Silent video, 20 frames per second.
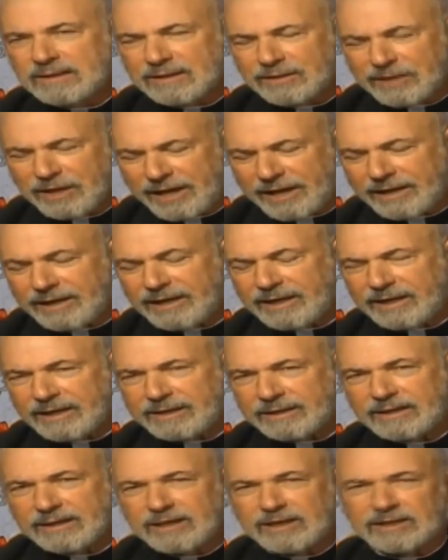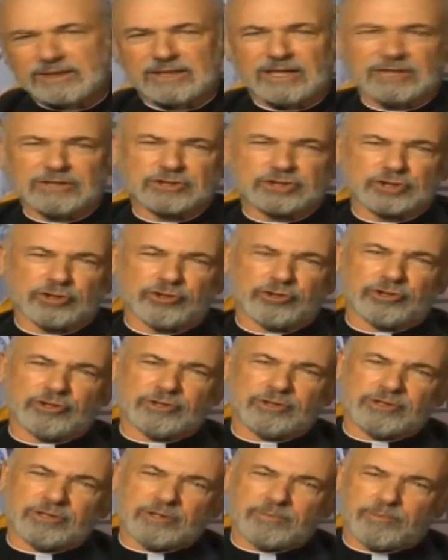Then at a
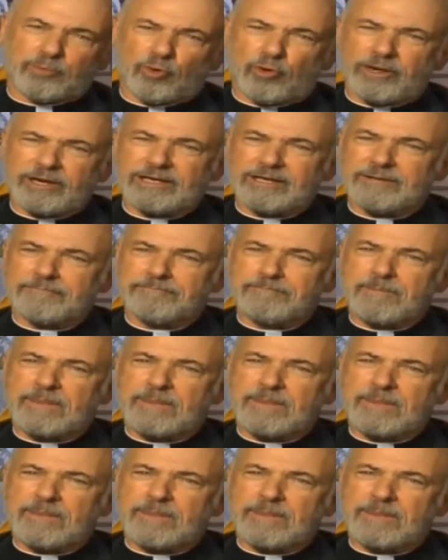certain point,